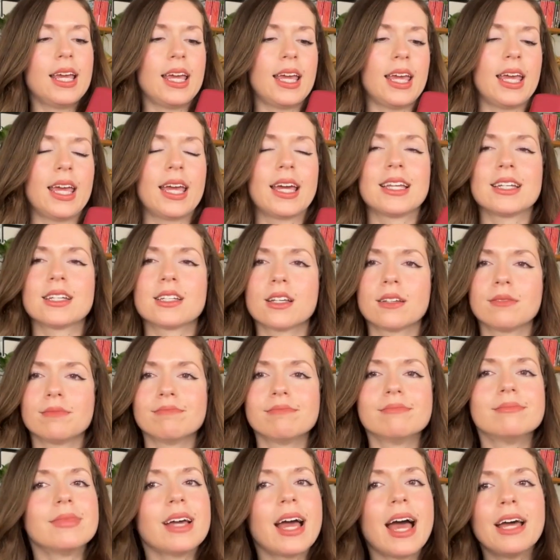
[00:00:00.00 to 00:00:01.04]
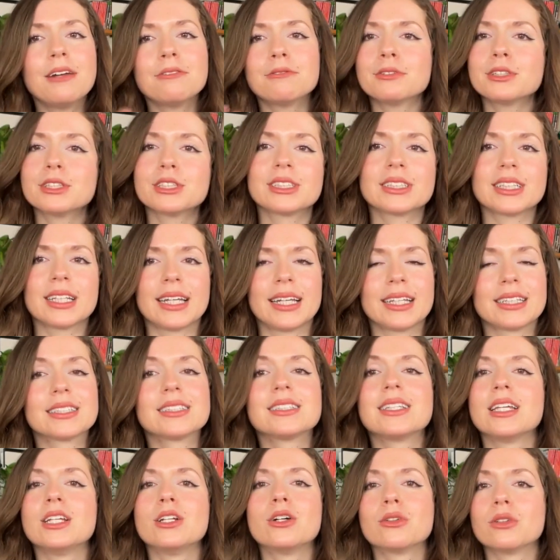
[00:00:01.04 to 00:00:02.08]
And at first glance,
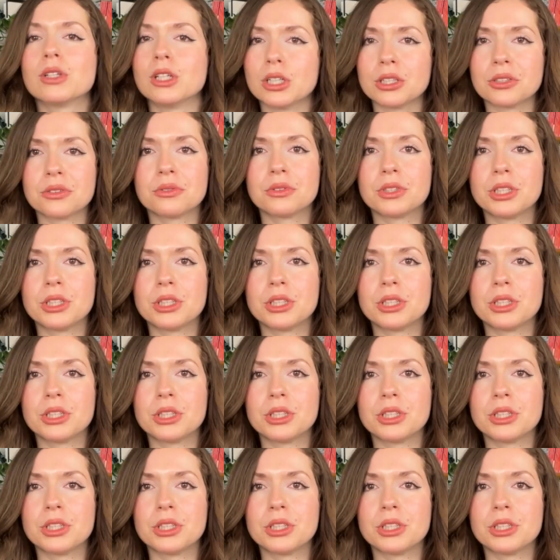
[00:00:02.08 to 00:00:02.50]
they don't look